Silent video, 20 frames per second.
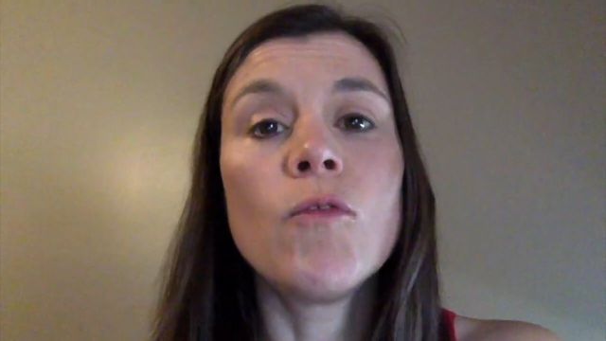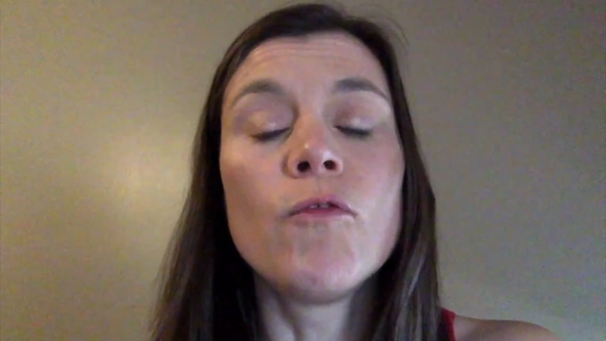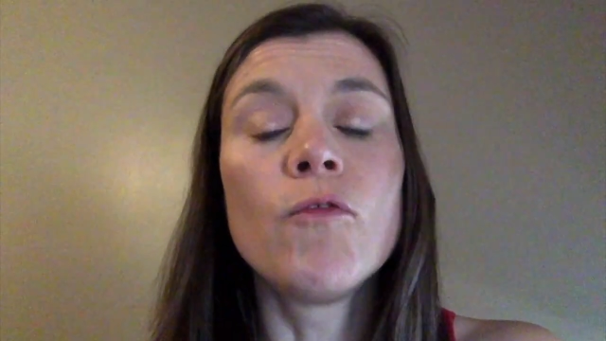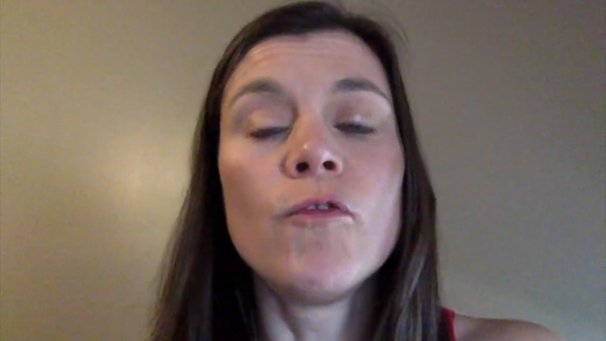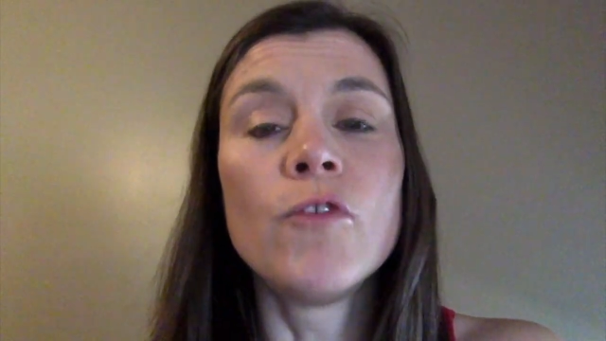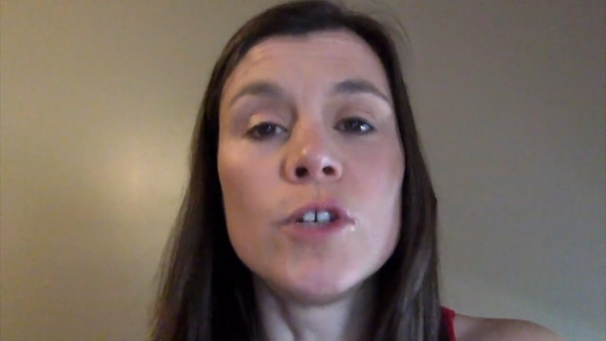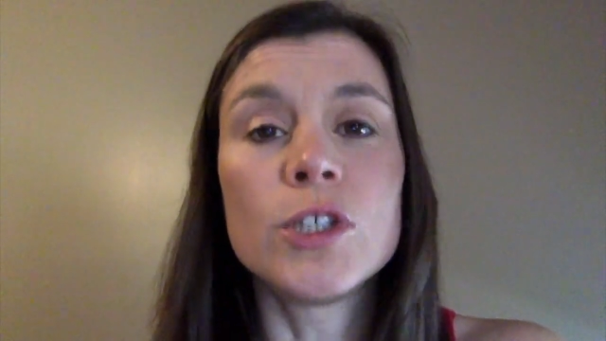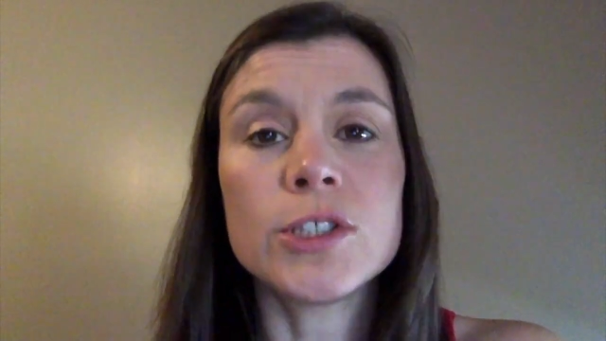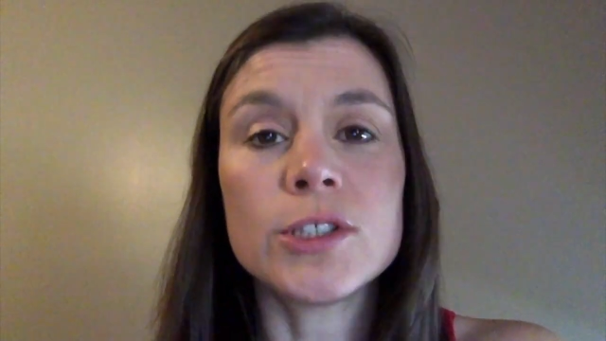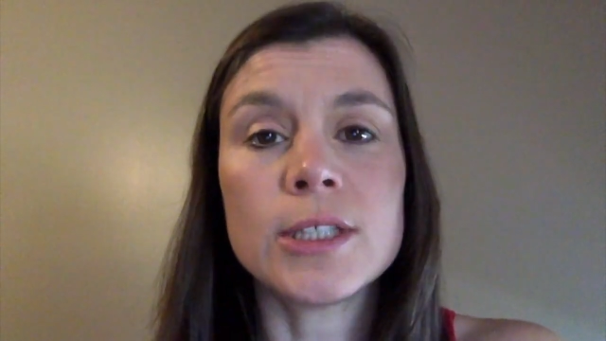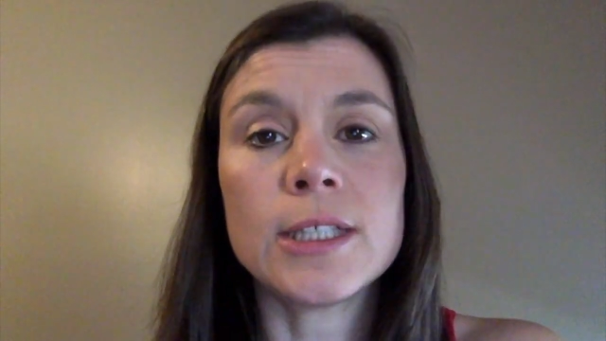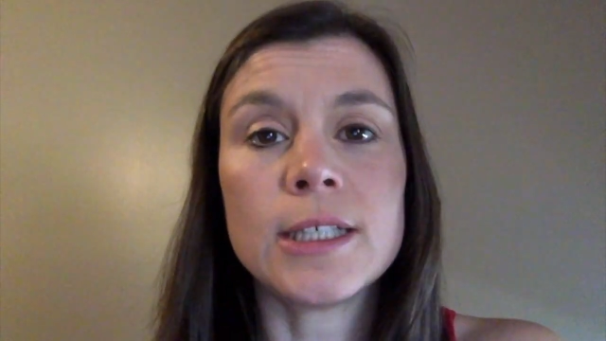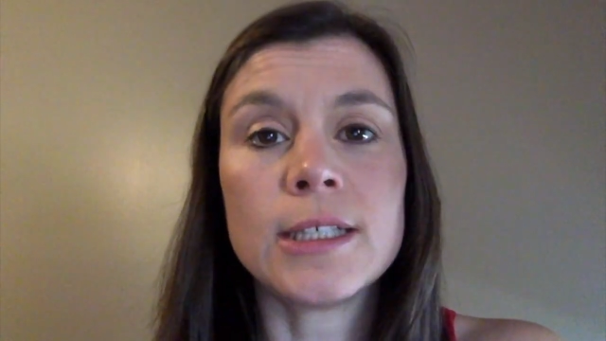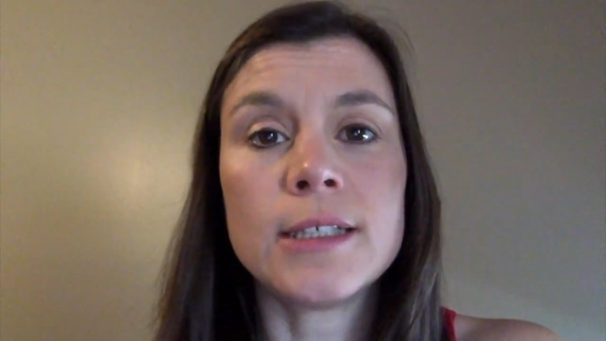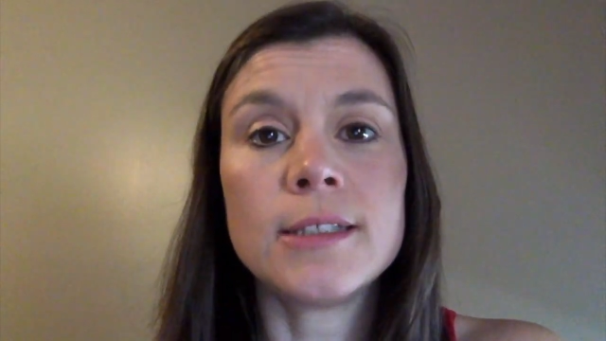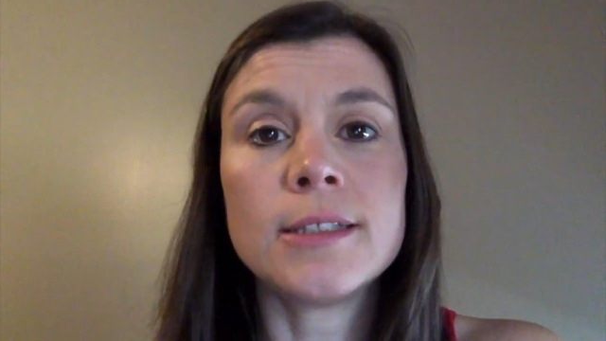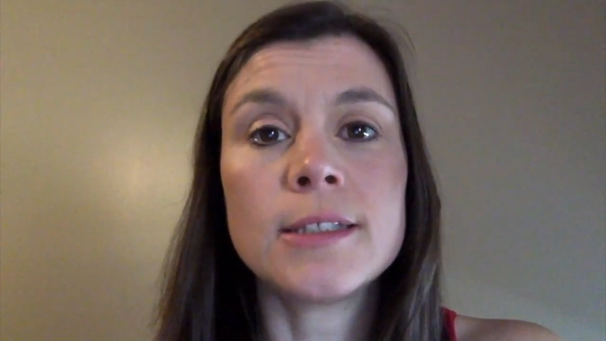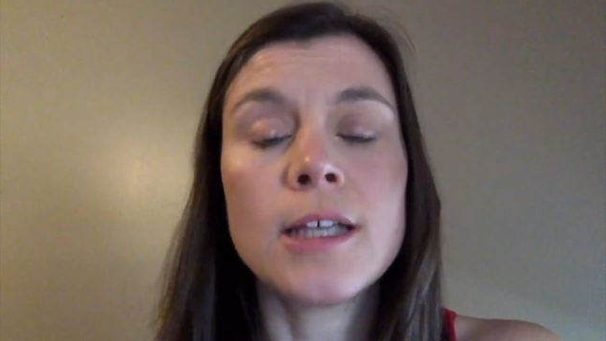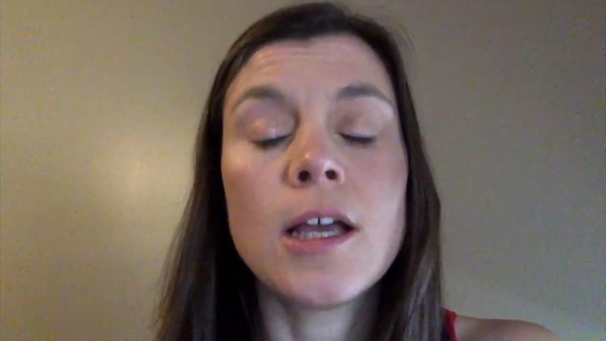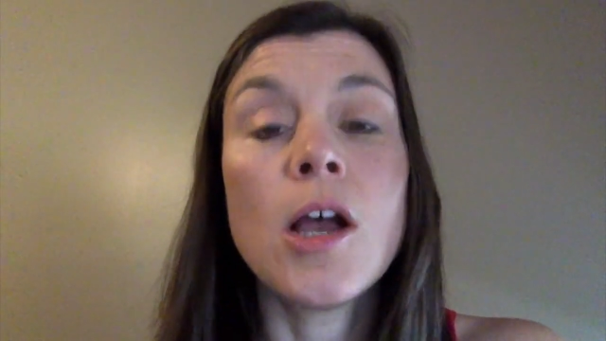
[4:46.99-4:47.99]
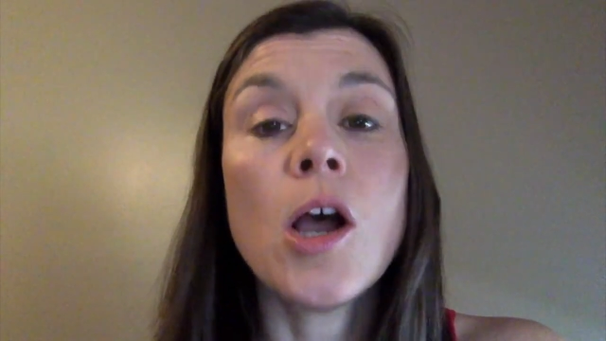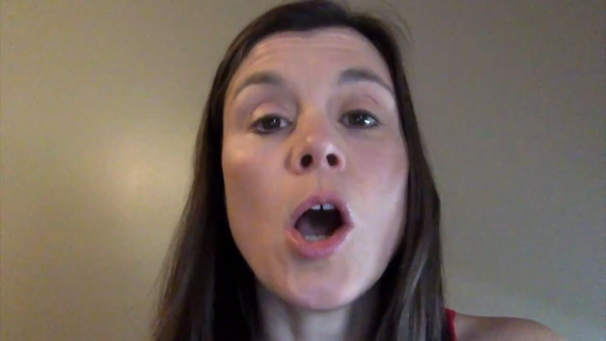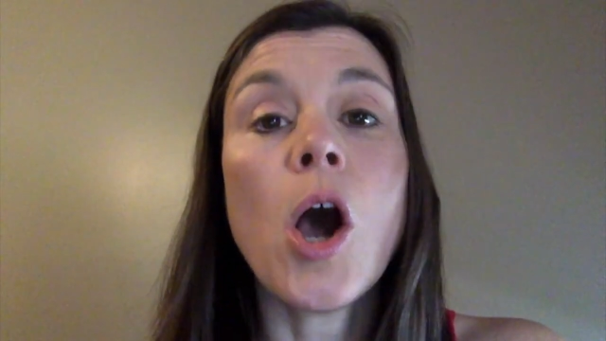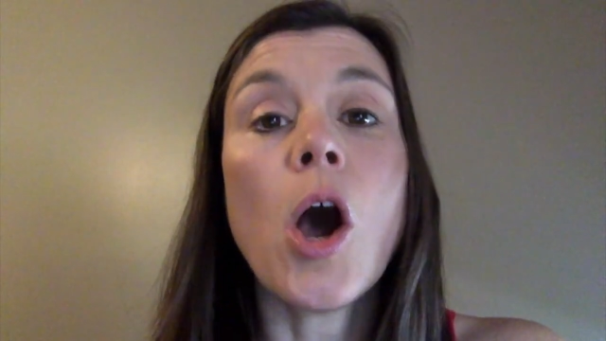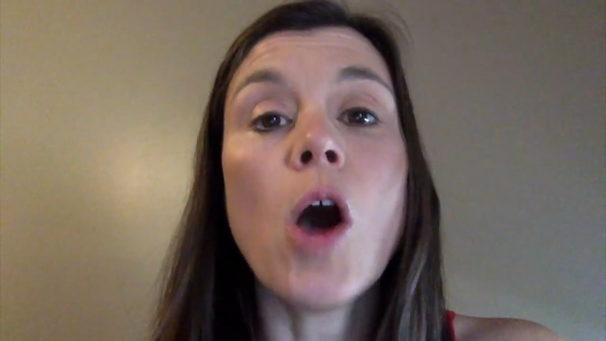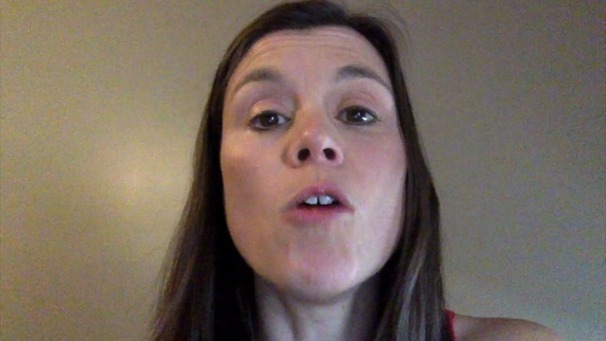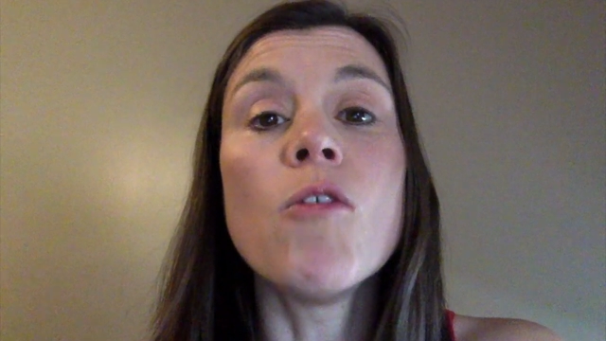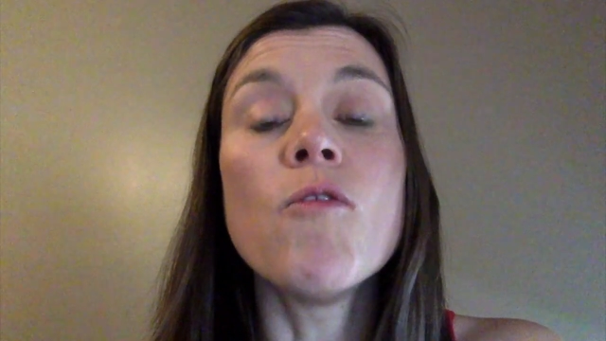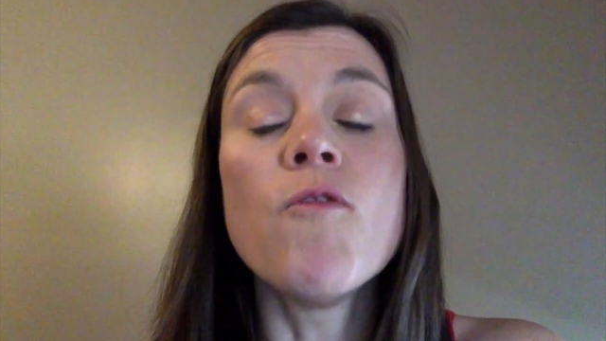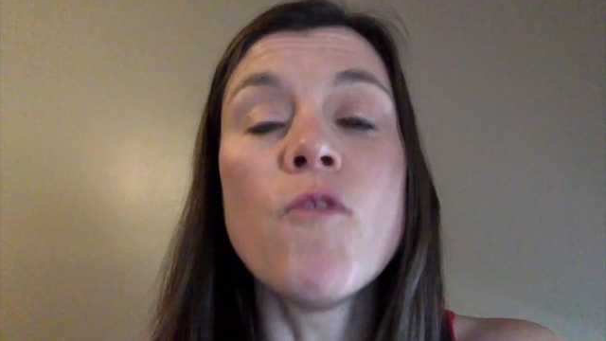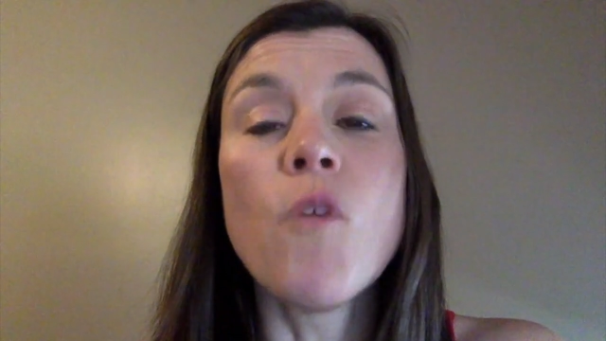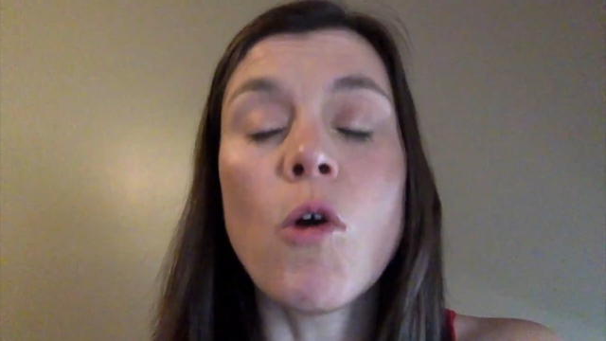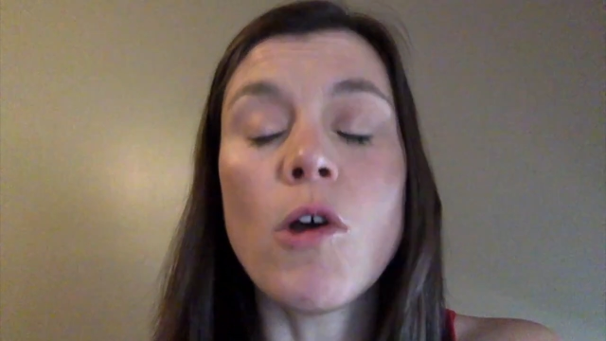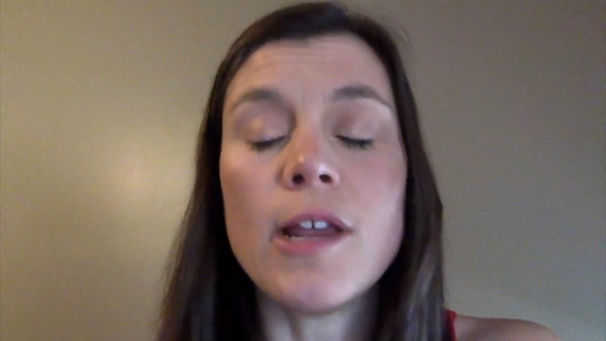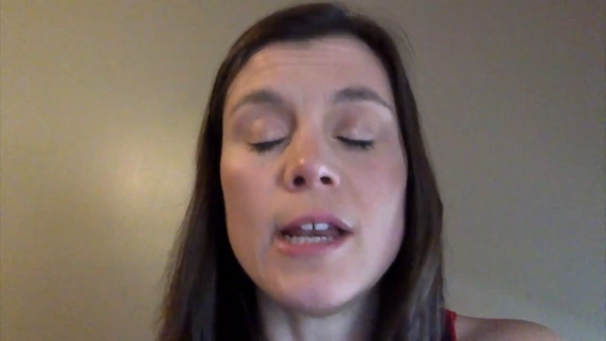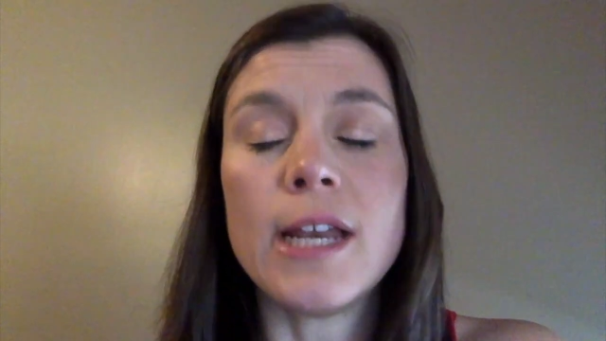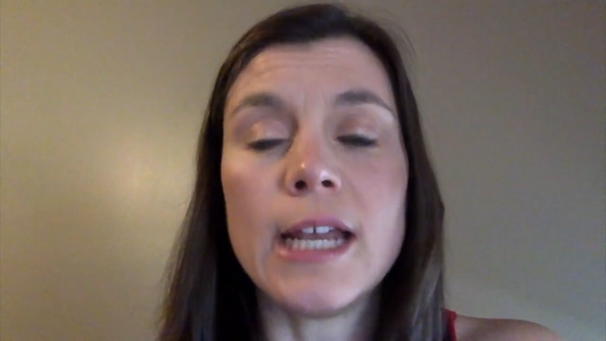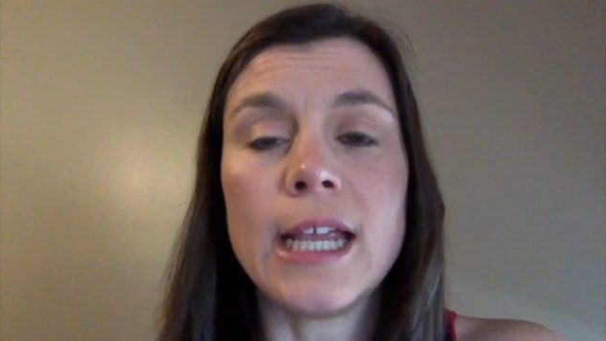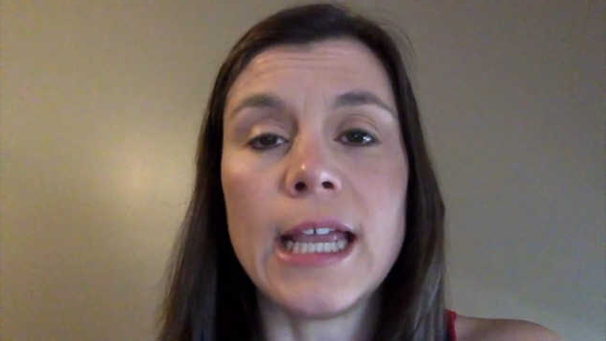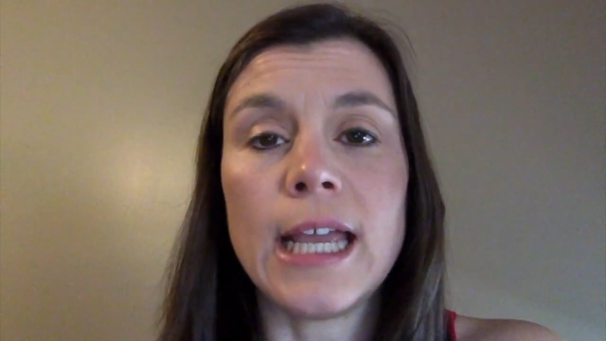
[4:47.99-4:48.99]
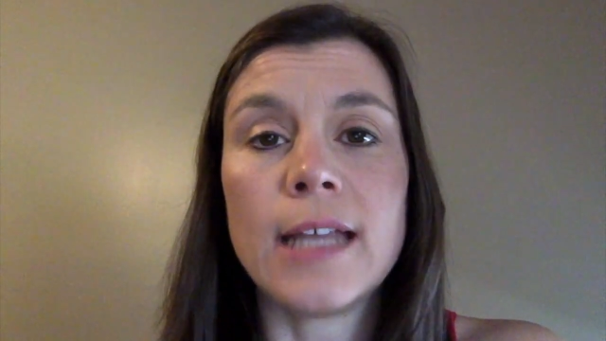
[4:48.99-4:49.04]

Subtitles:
versus avoiding